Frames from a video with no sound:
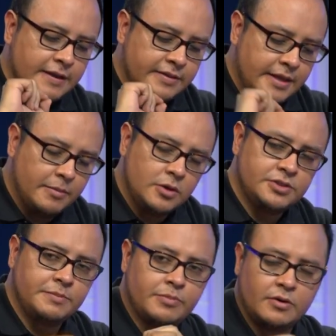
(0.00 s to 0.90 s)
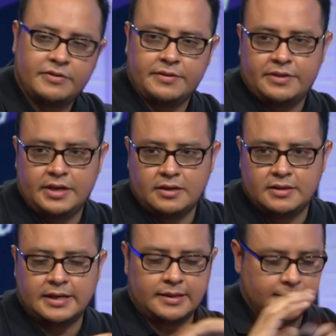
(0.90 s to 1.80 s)
the most important thing
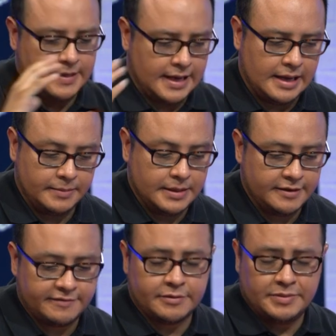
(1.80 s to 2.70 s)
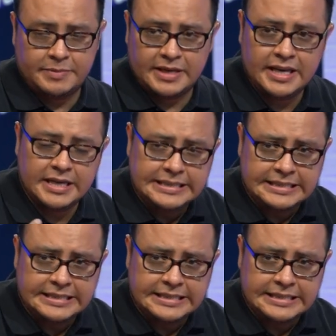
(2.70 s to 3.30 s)
that I believe from the beginning,